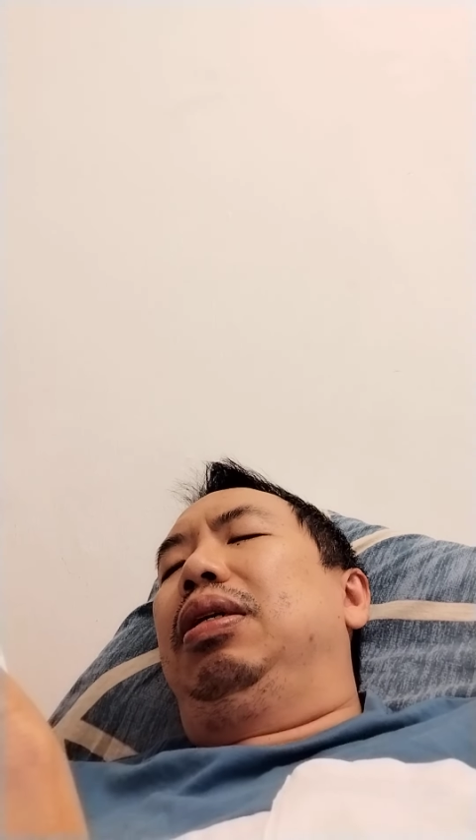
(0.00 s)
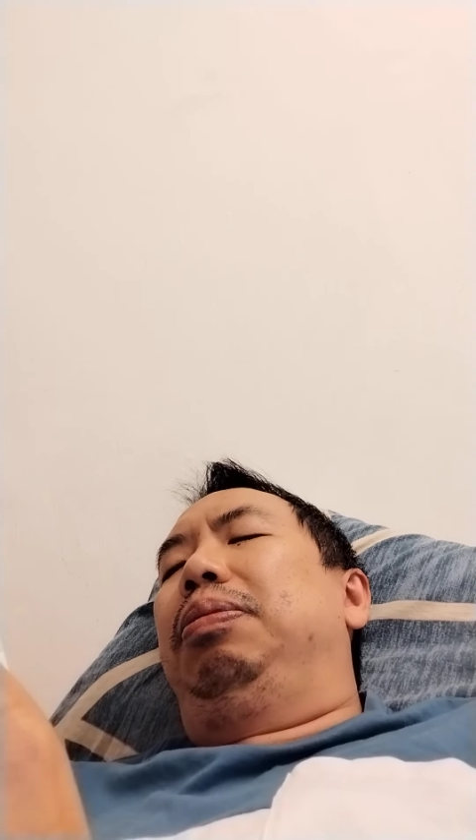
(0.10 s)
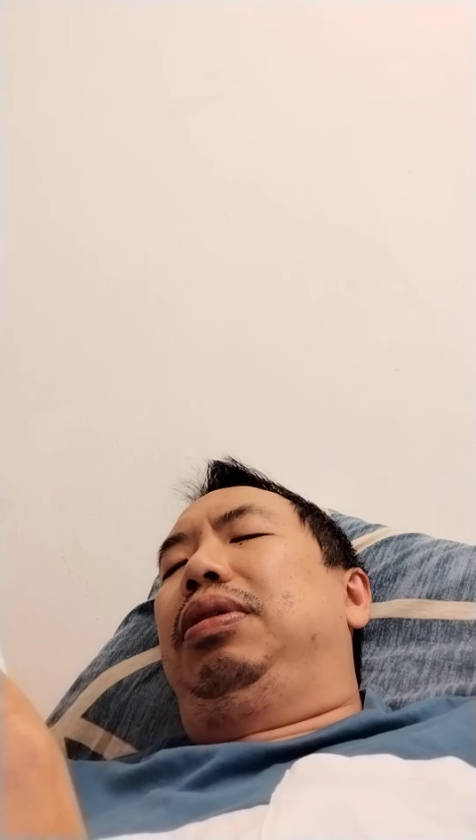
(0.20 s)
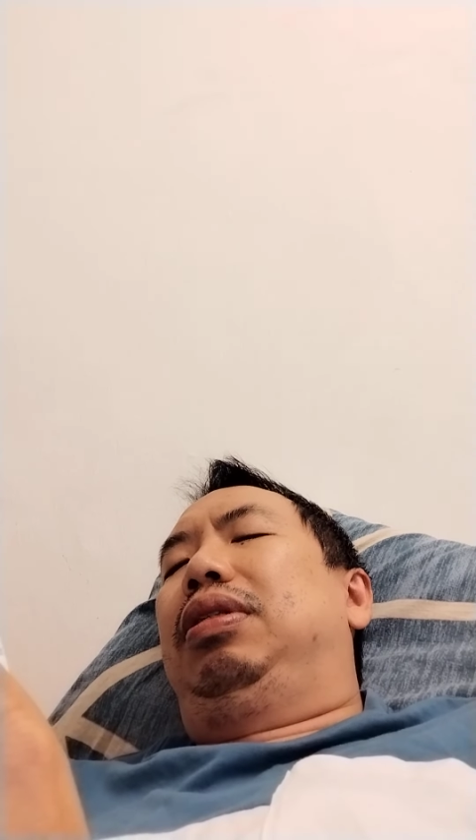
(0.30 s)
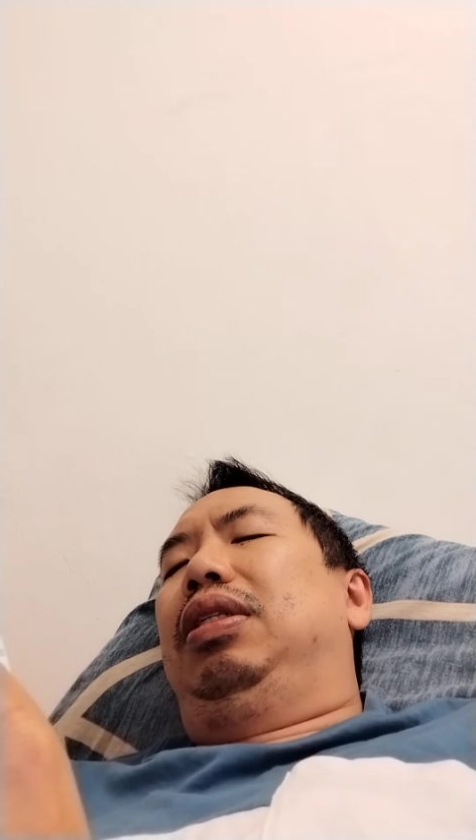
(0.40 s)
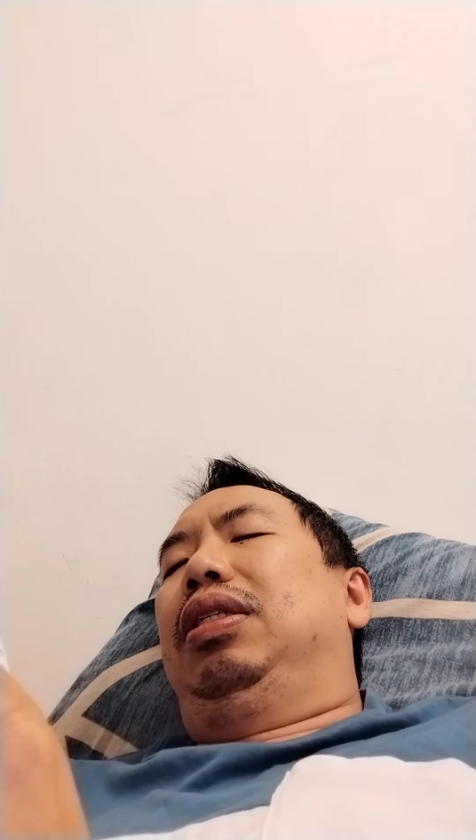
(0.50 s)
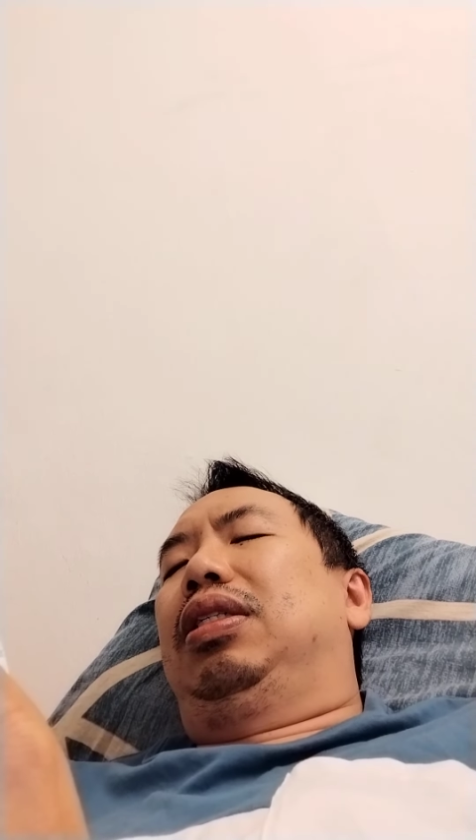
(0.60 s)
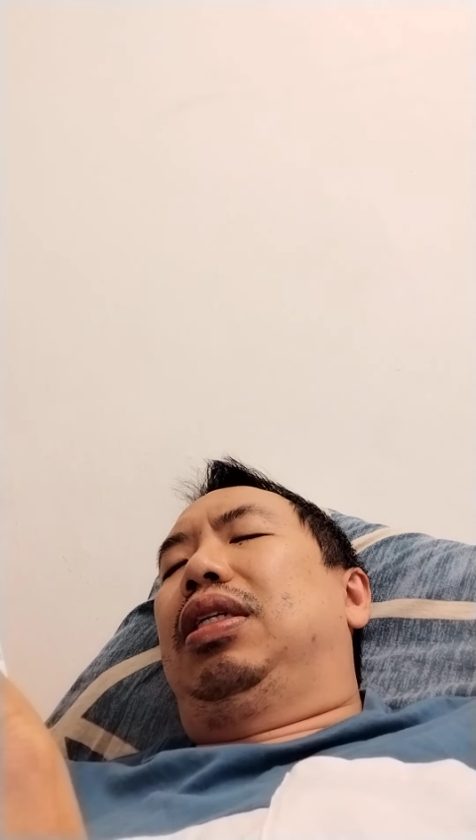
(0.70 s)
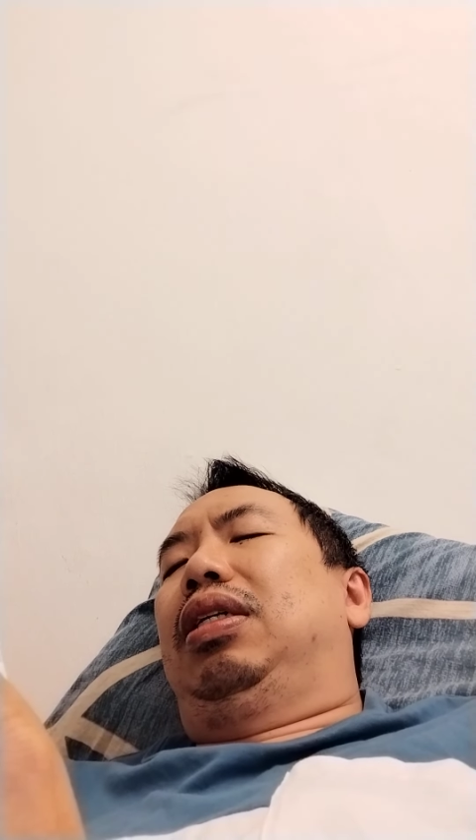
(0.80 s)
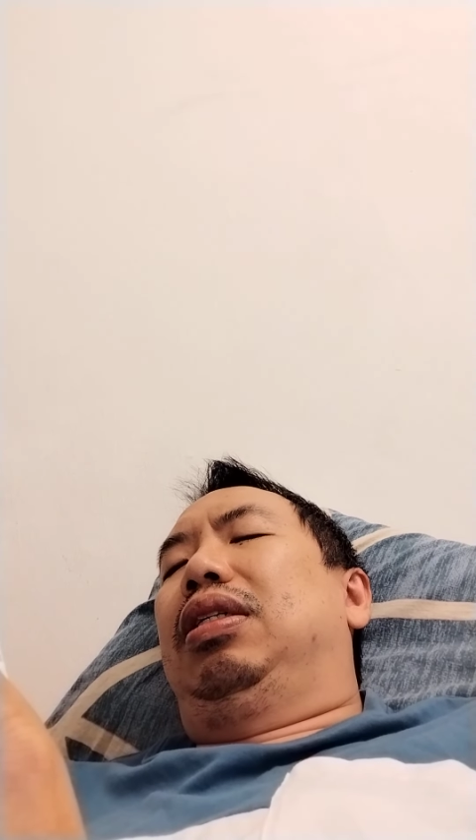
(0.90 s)
between the
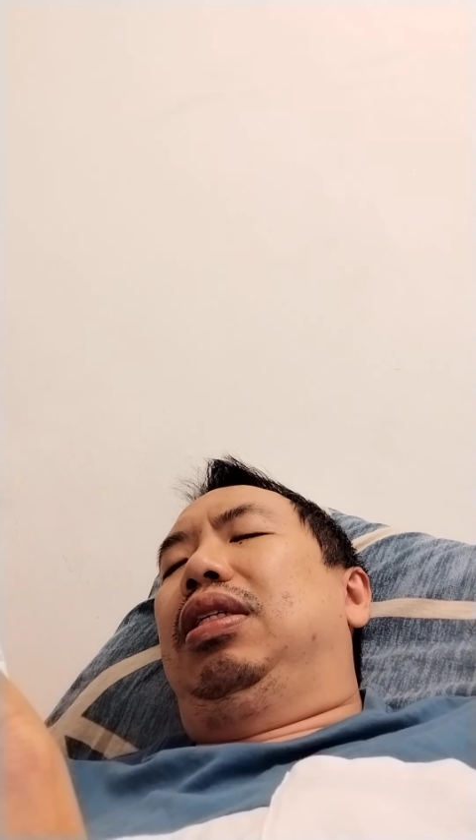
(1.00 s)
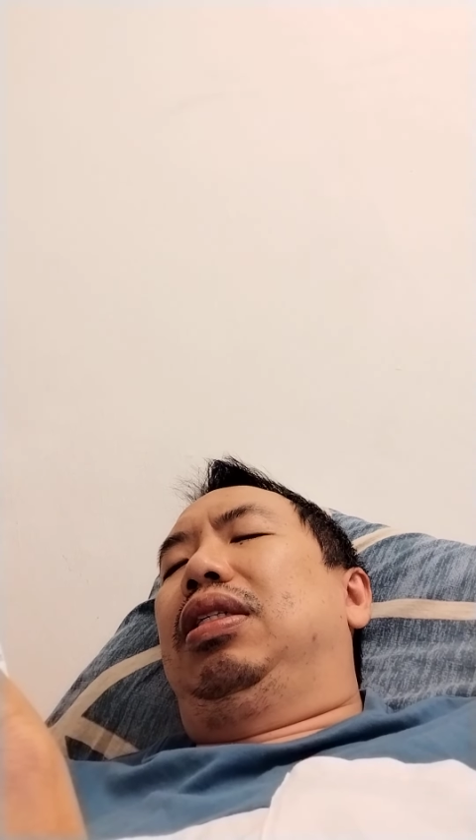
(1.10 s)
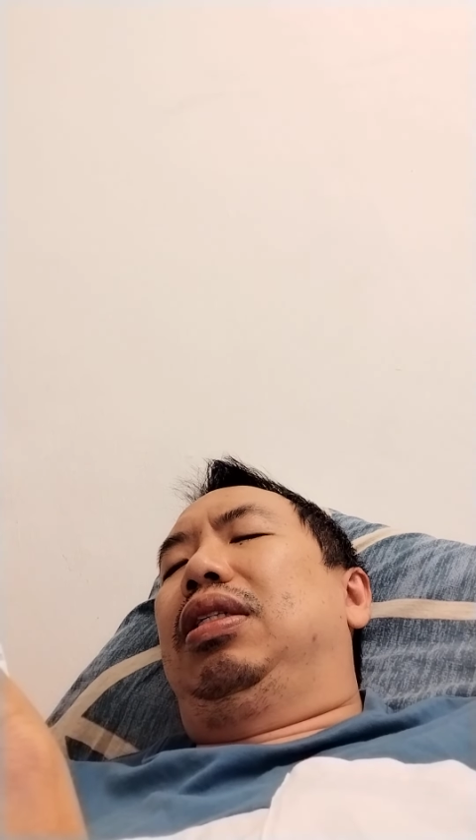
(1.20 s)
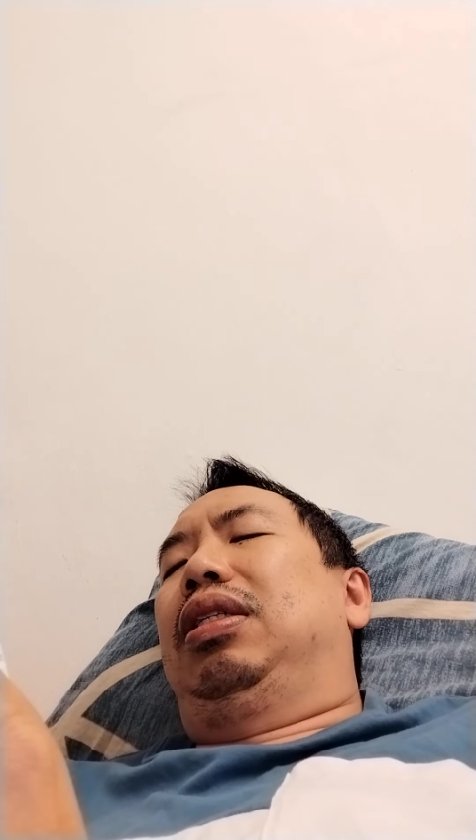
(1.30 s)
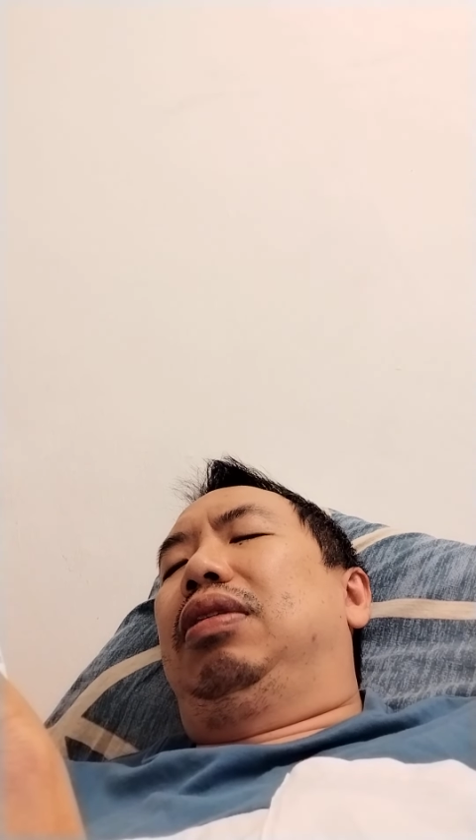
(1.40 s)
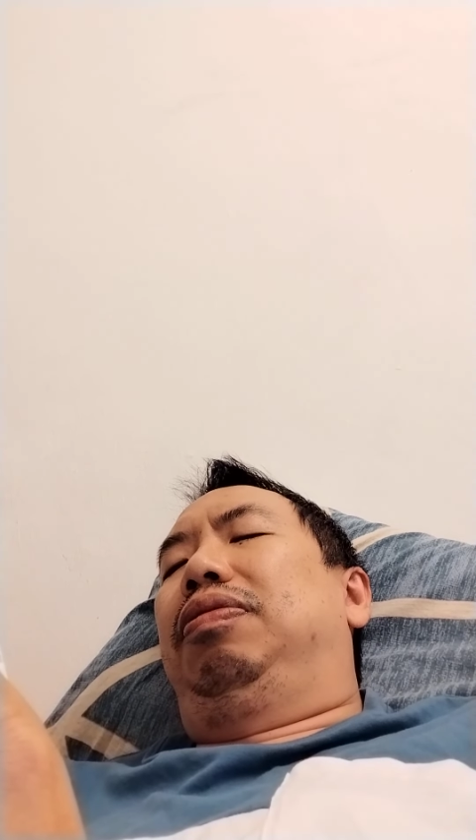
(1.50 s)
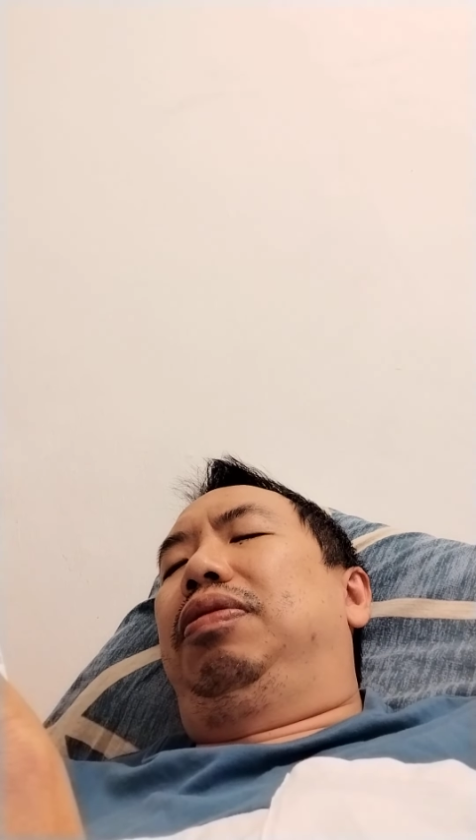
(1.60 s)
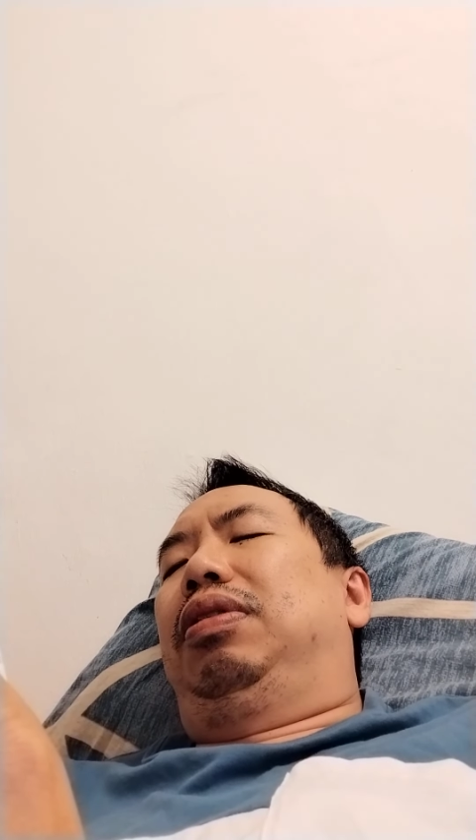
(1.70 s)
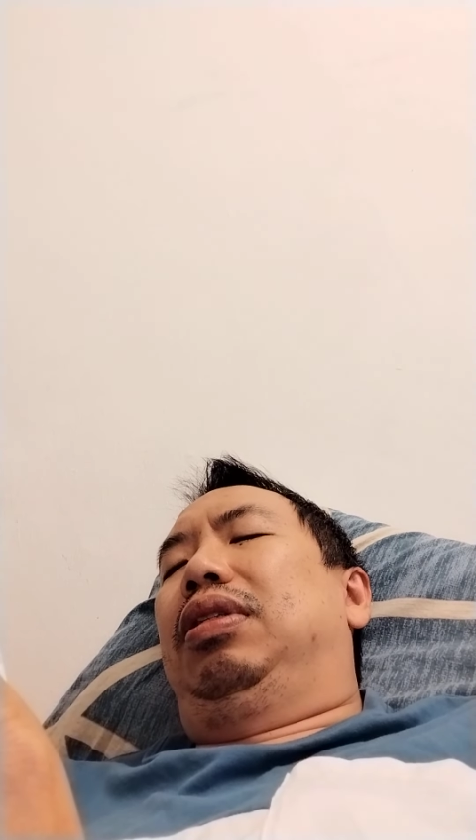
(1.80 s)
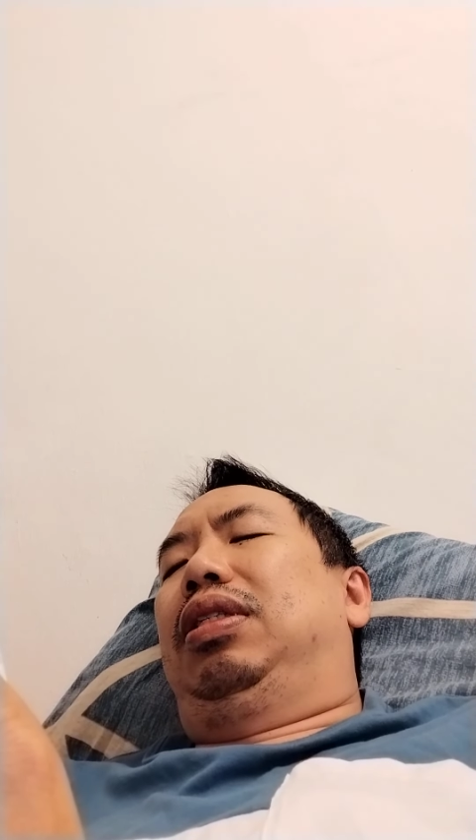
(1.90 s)
second and third
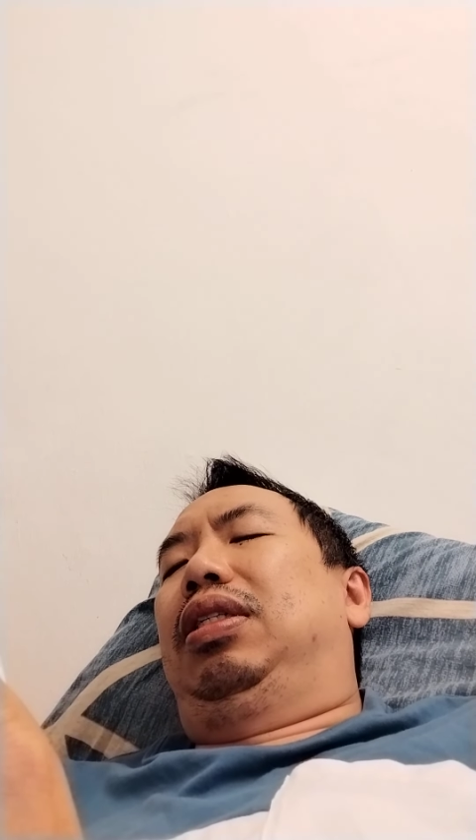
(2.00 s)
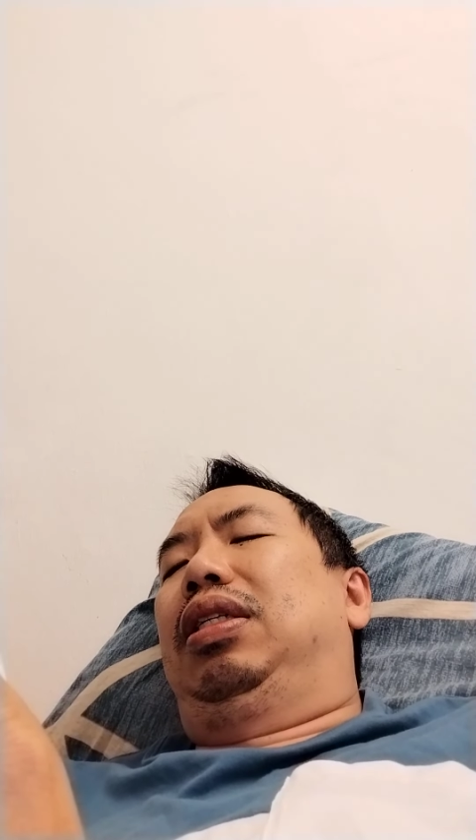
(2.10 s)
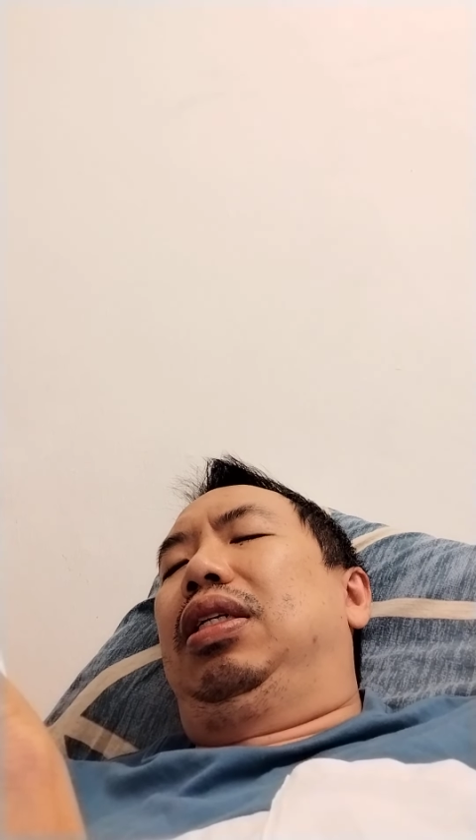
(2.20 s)
floors.